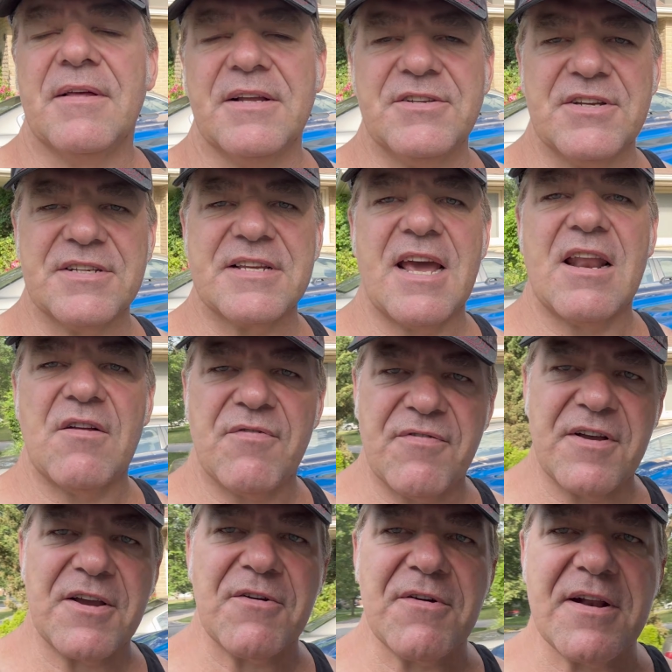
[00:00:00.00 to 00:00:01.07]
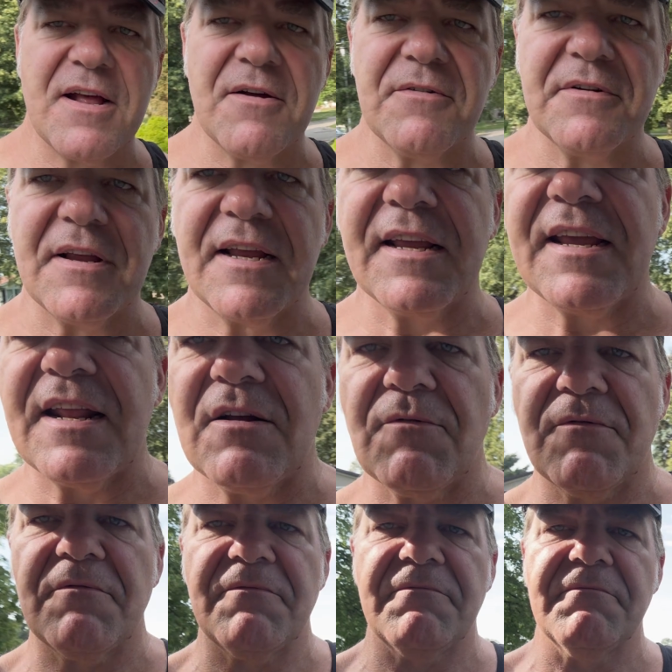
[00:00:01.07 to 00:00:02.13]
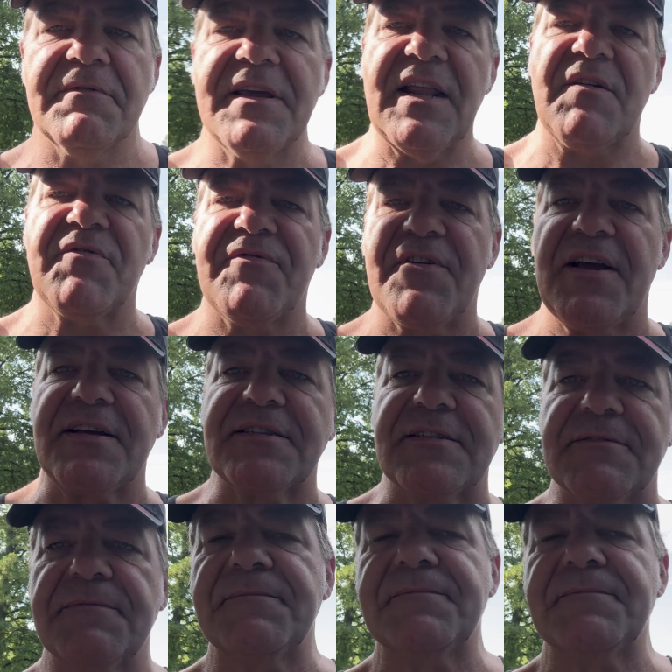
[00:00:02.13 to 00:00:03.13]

They just got to figure it out and get it fixed.